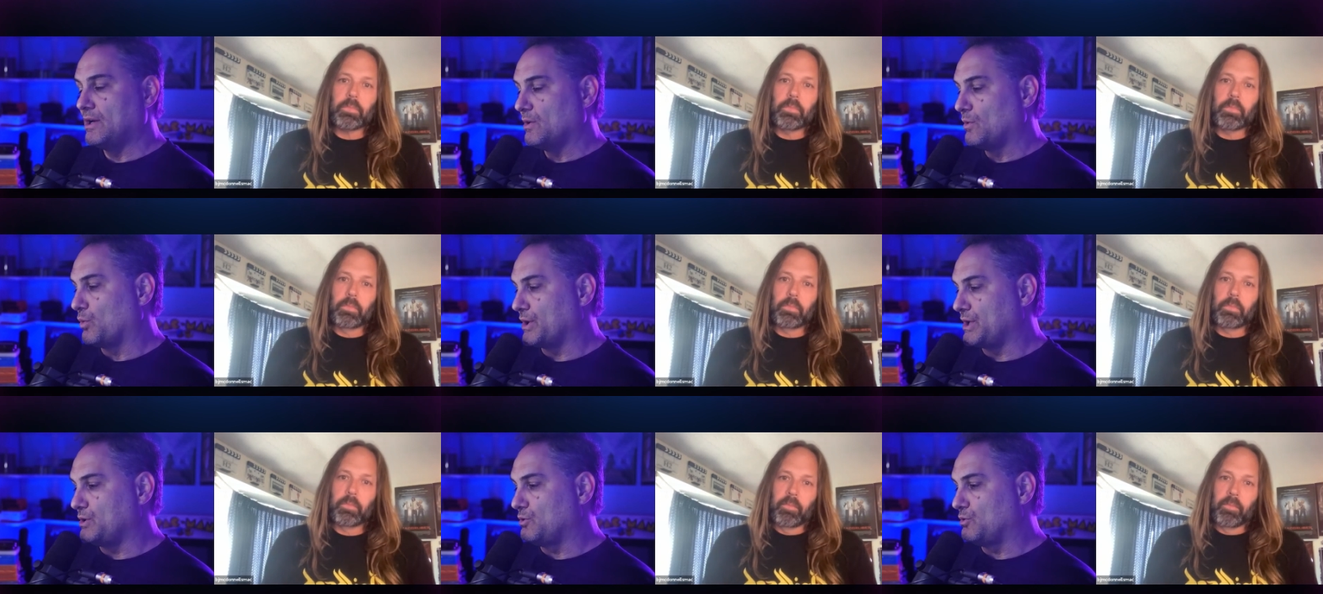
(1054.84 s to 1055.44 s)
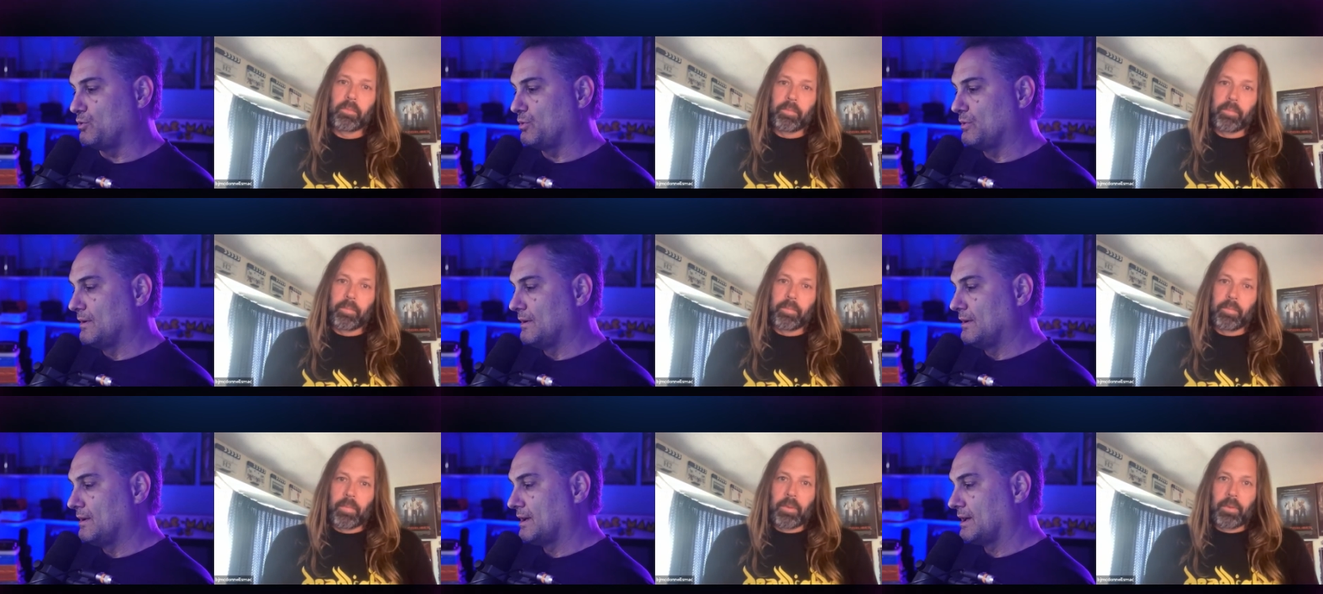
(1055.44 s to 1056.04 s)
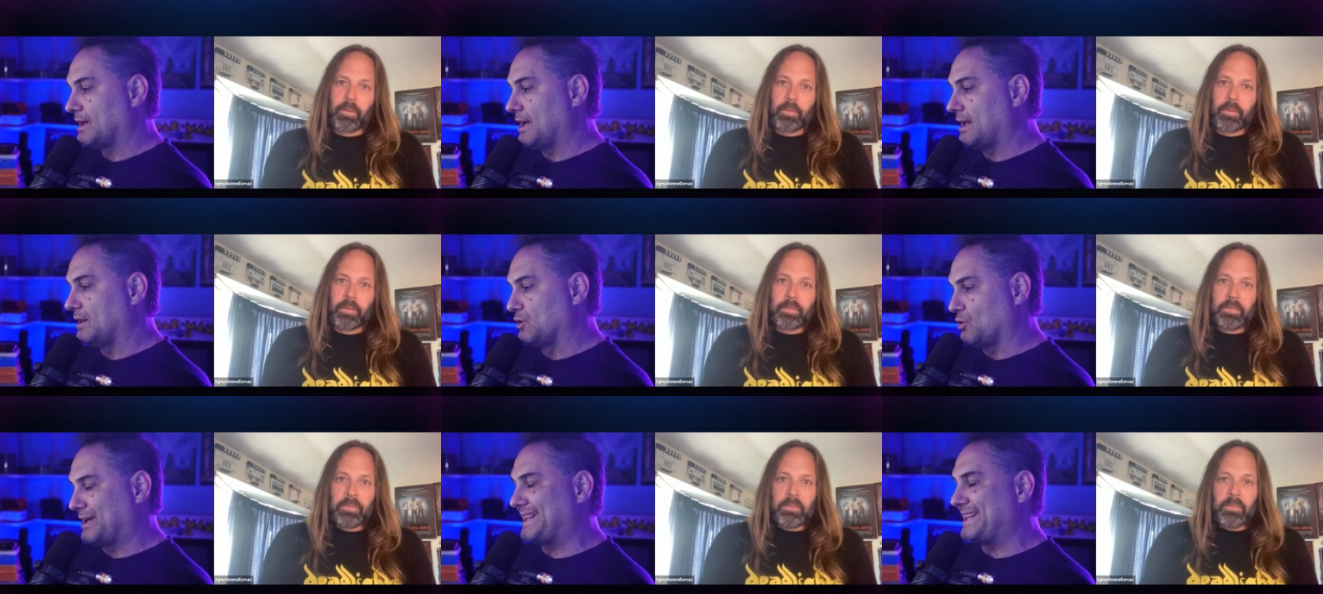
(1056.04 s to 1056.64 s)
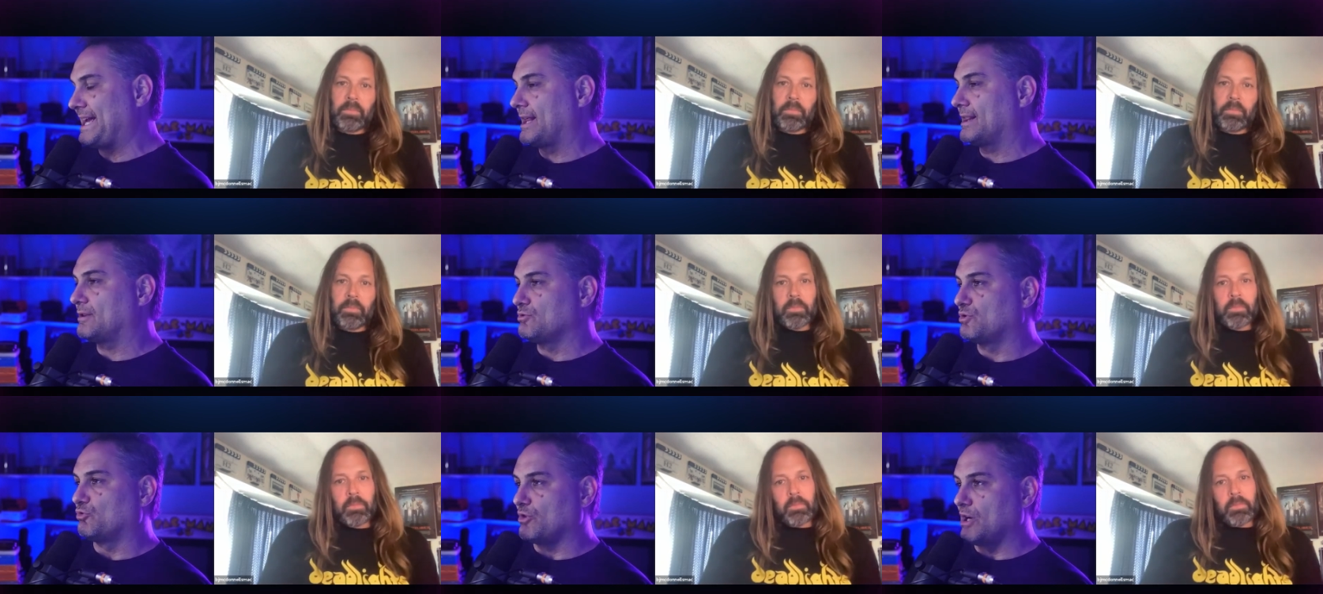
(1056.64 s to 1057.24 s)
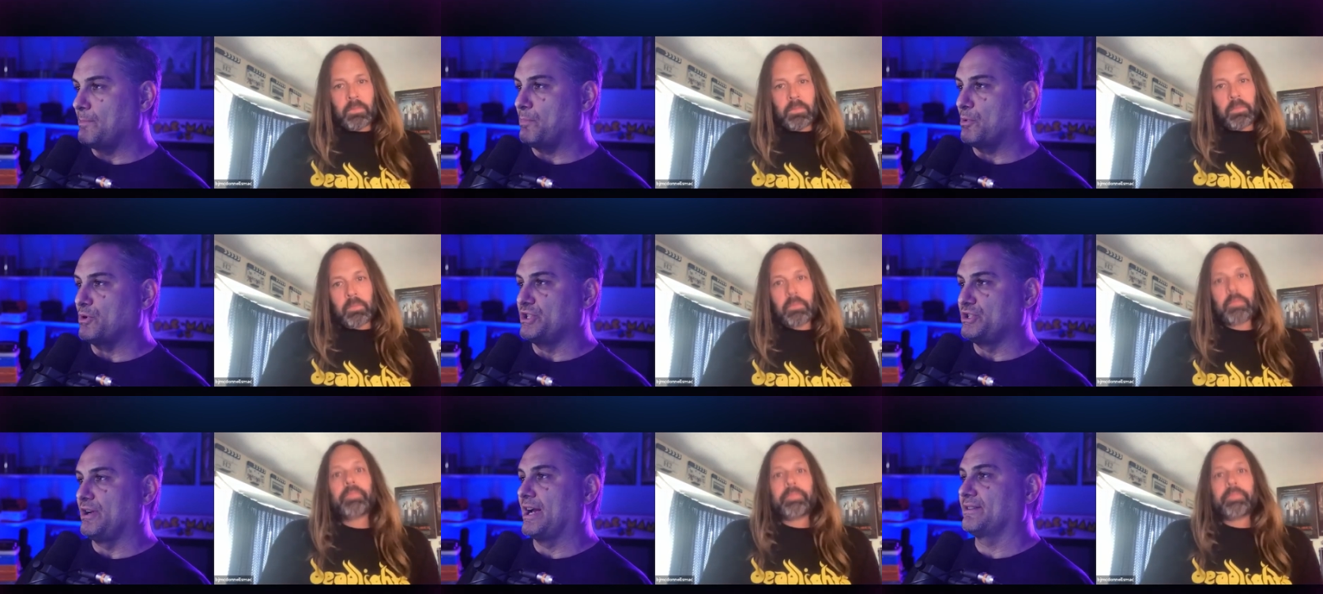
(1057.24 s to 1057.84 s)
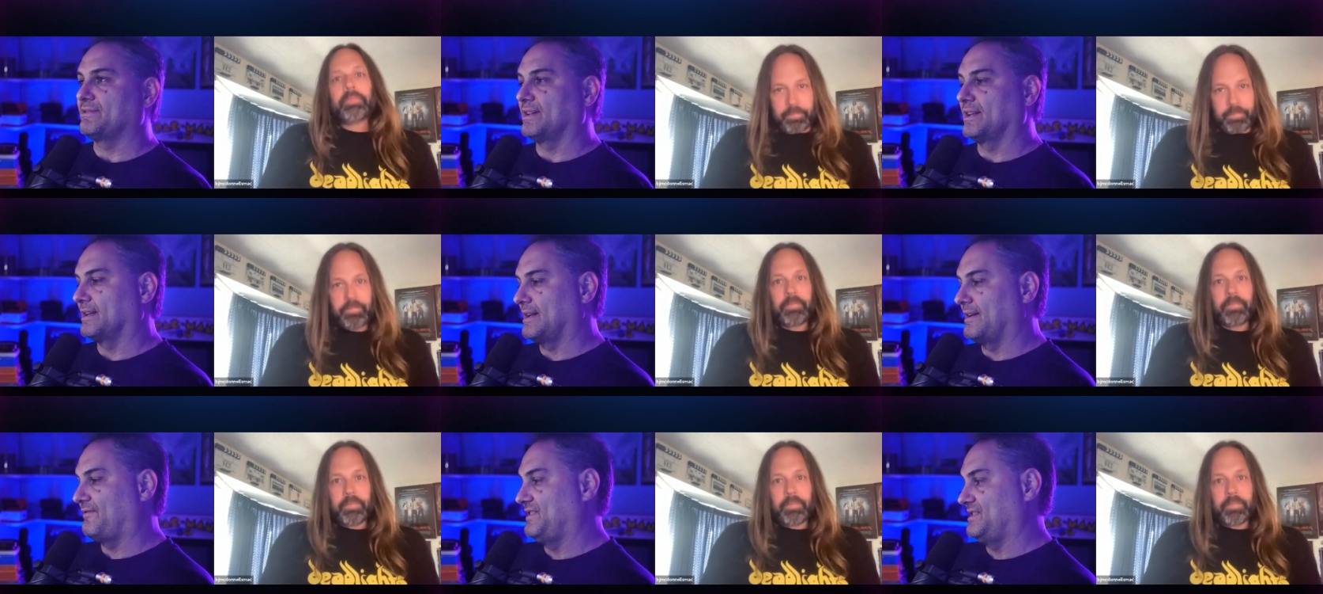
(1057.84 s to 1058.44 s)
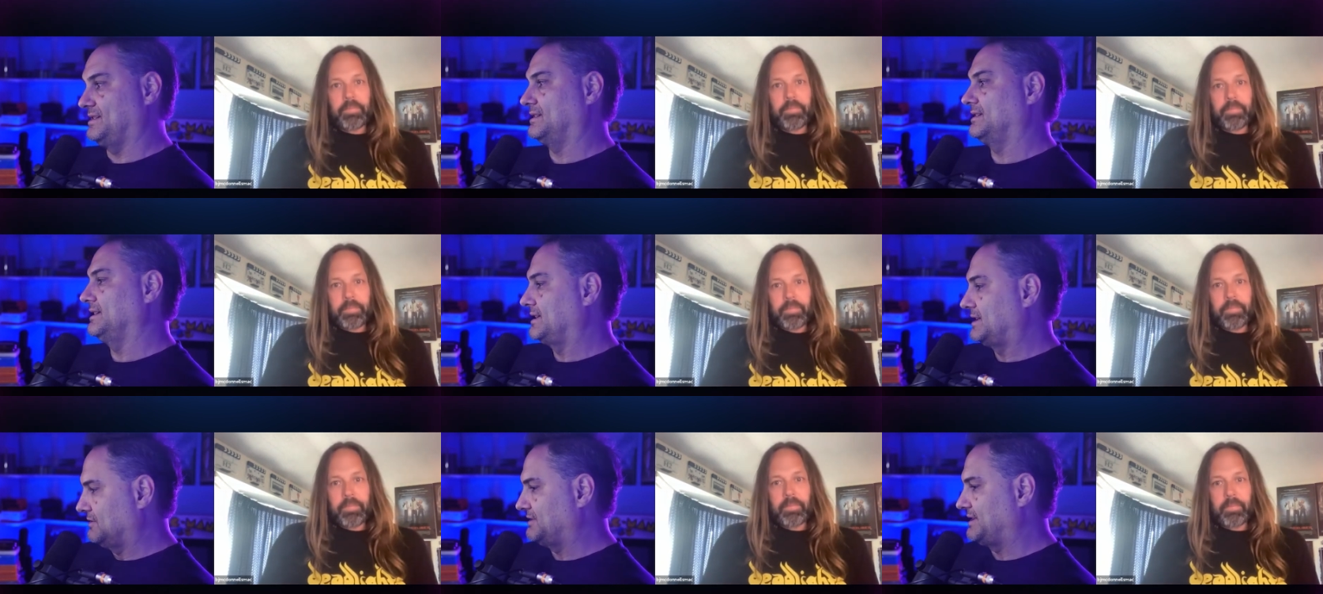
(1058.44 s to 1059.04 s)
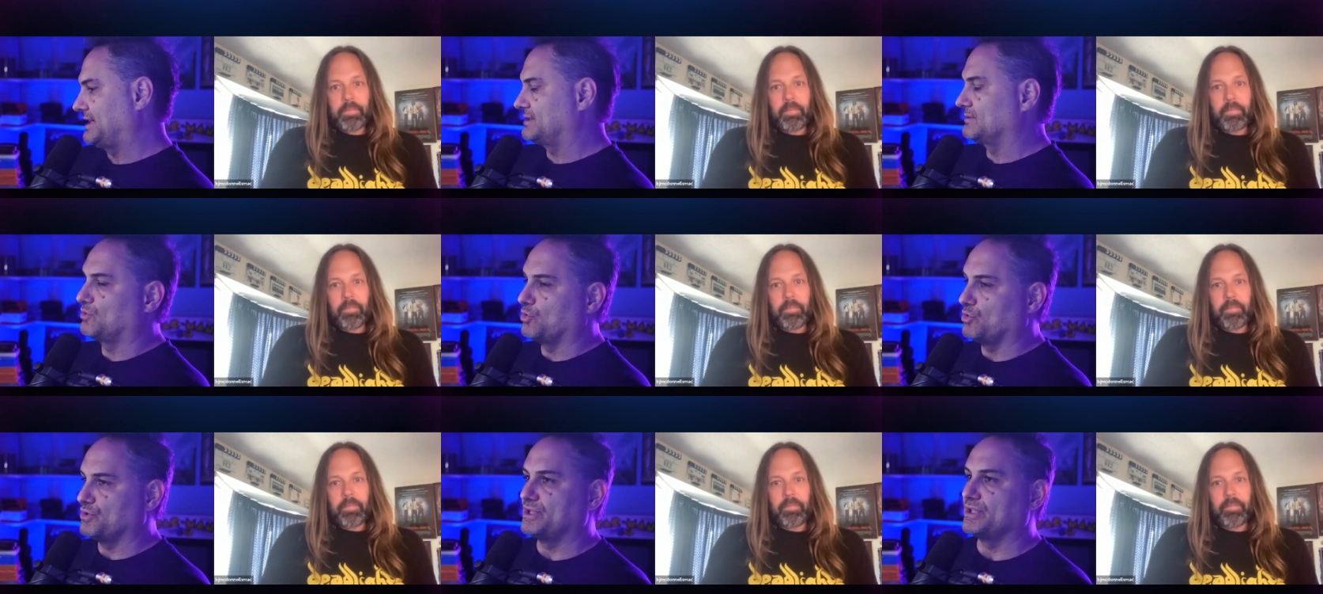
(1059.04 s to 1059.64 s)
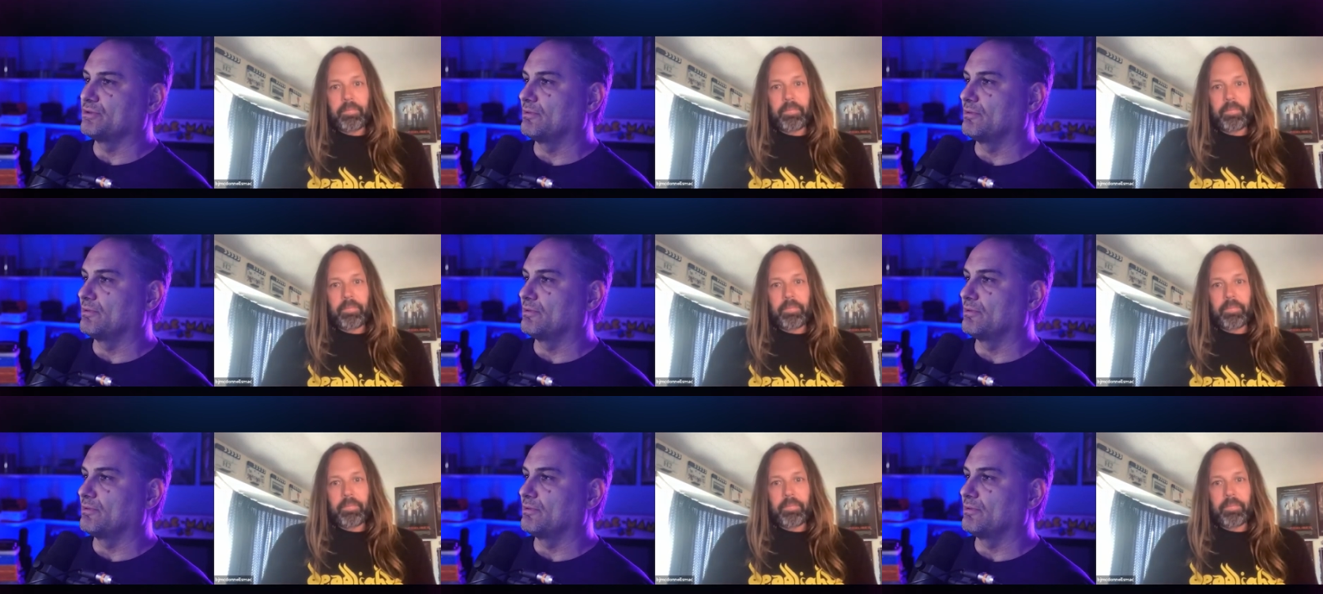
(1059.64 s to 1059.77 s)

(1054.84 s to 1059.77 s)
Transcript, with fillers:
Speaker 1: were you learning that through grip or did you have to physically go take some courses or